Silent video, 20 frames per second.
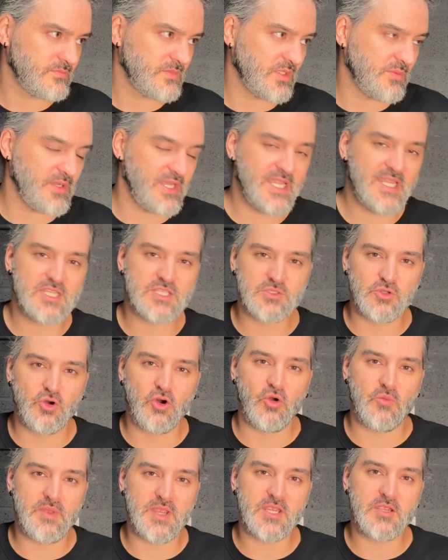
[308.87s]
But he
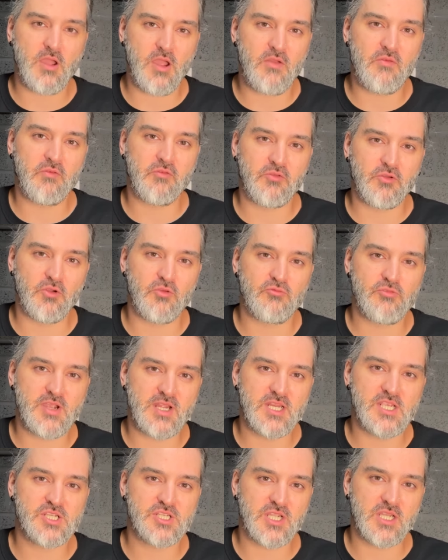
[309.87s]
saw me going through a
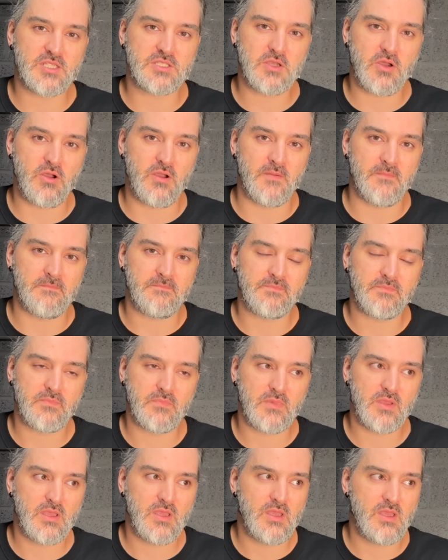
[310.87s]
really shit time.
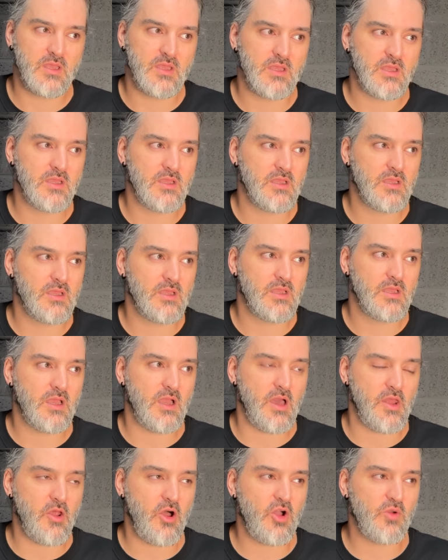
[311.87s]

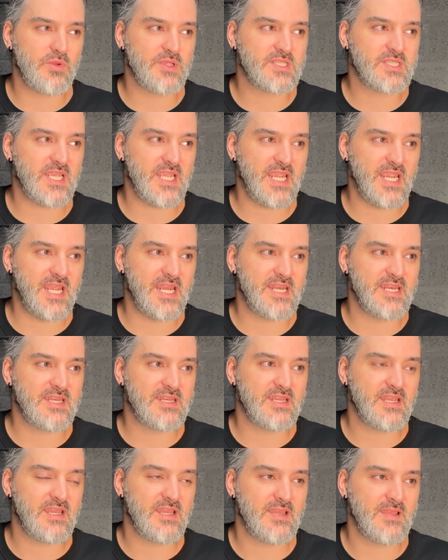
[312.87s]
And I was
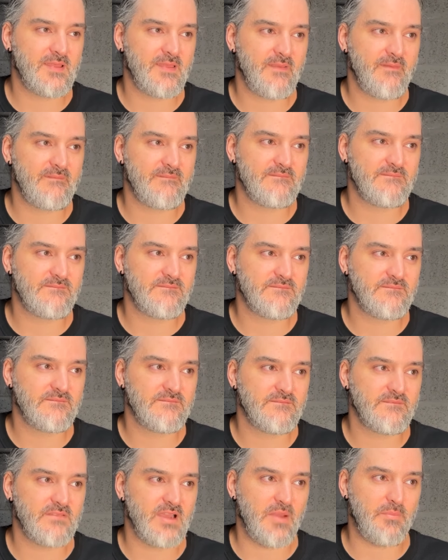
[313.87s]
in
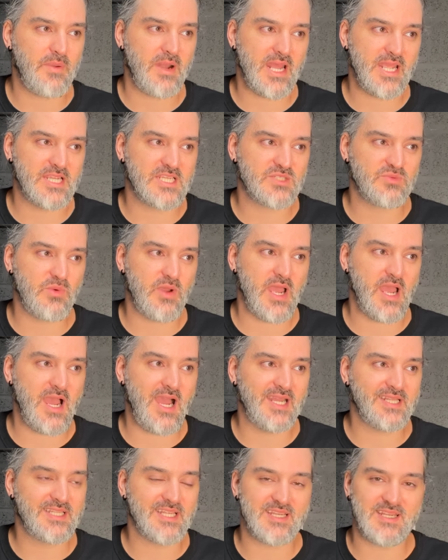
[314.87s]
a place where
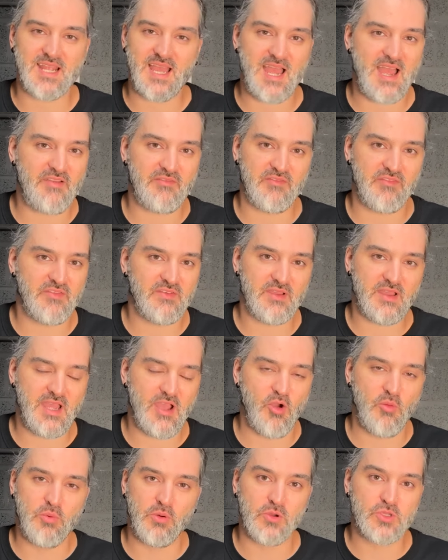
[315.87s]
I didn't have
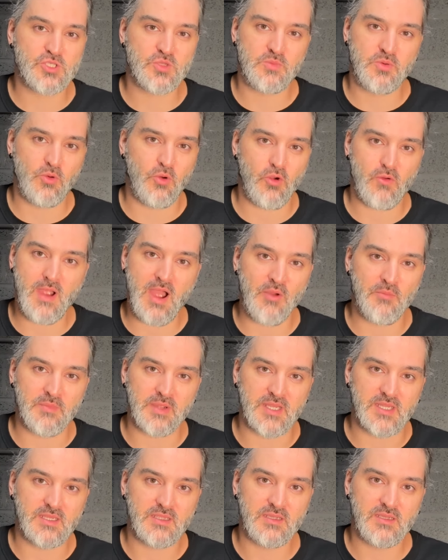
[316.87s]
help or support around
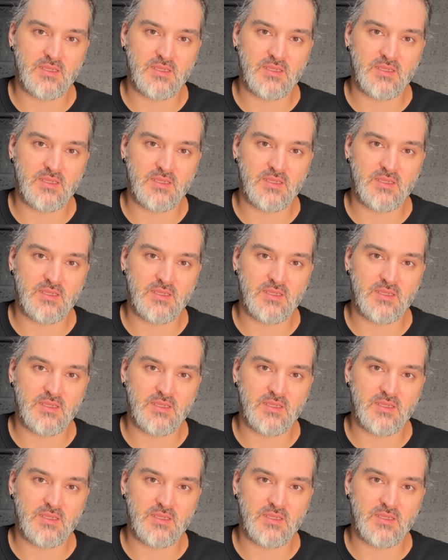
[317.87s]
me.